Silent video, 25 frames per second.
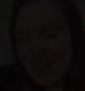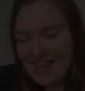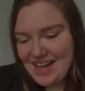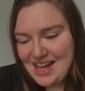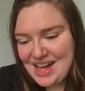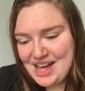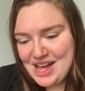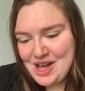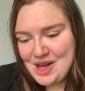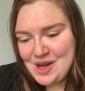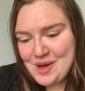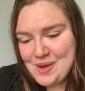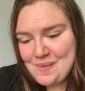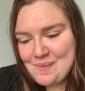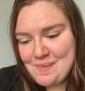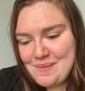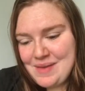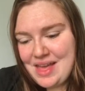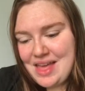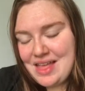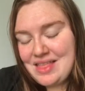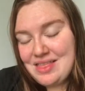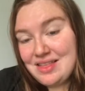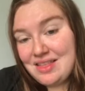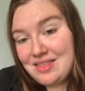And
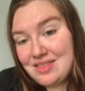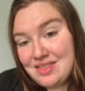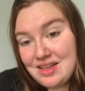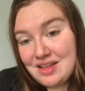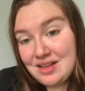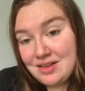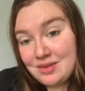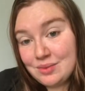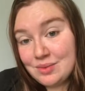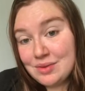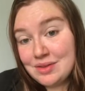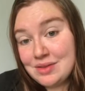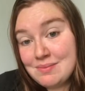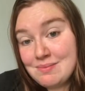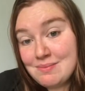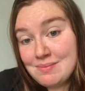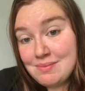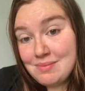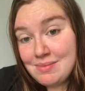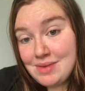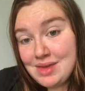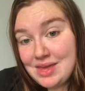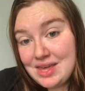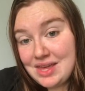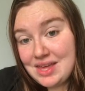then things with
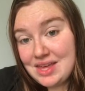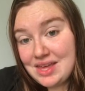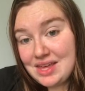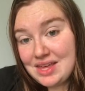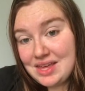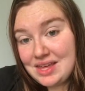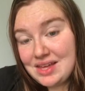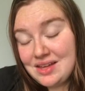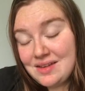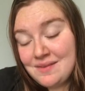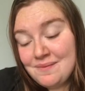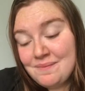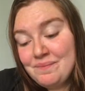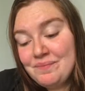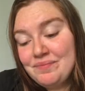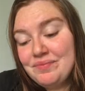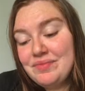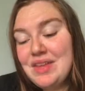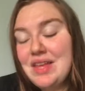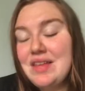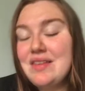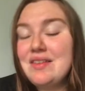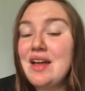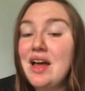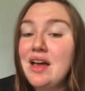me,
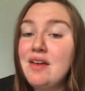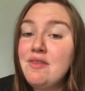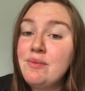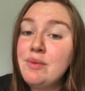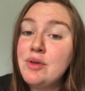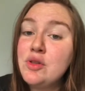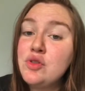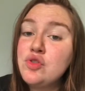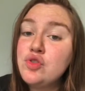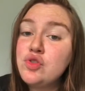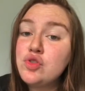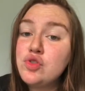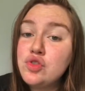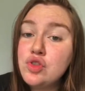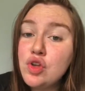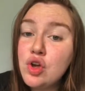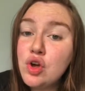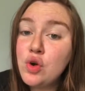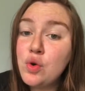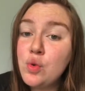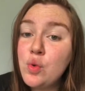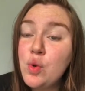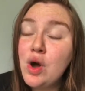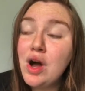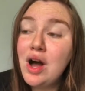I've been
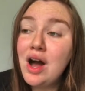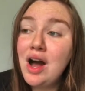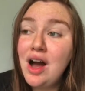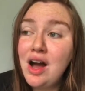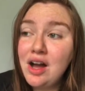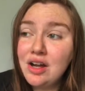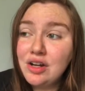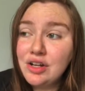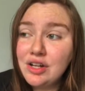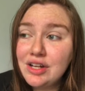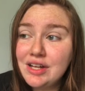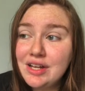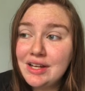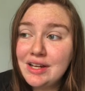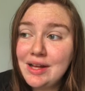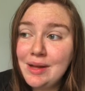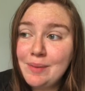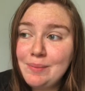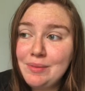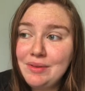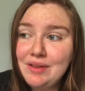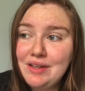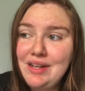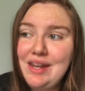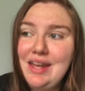so hungry a
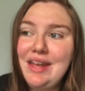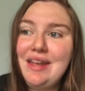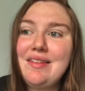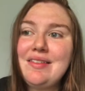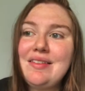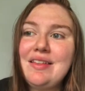couple of days.